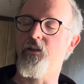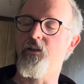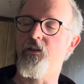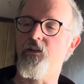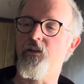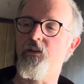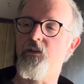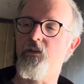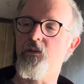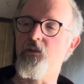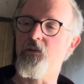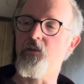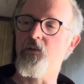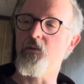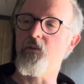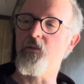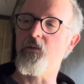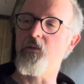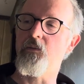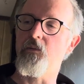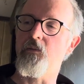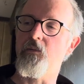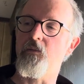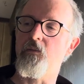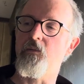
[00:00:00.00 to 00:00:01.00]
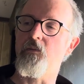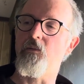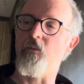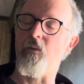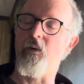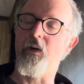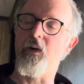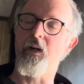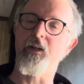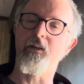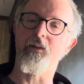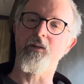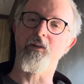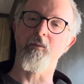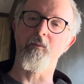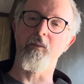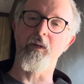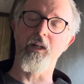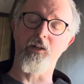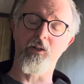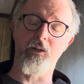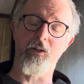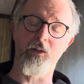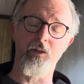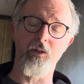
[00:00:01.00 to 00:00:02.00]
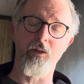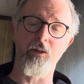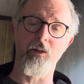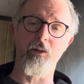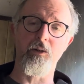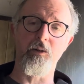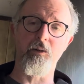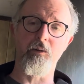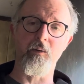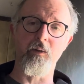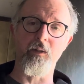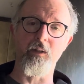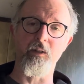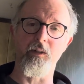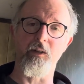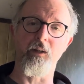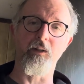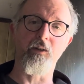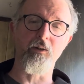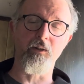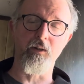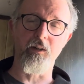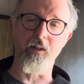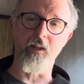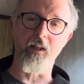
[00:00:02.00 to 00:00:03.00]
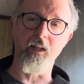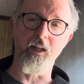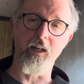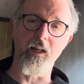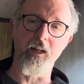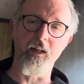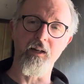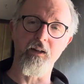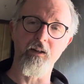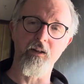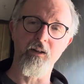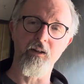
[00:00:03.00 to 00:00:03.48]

you want to make sure you're really good at that